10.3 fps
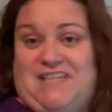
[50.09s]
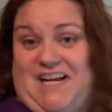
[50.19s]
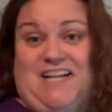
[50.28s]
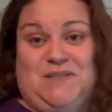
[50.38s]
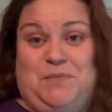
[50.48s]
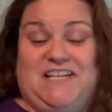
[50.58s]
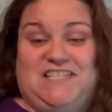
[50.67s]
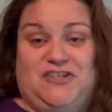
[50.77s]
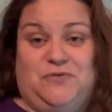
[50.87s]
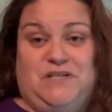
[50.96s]
I got to play a
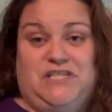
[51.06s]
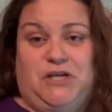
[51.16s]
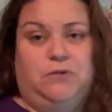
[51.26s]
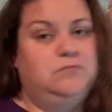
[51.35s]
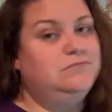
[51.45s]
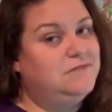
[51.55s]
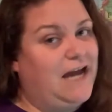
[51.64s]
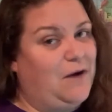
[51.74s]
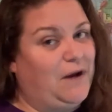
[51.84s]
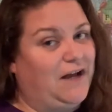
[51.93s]
didgeridoo,
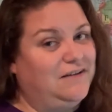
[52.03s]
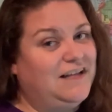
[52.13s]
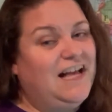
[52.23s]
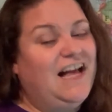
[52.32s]
not well.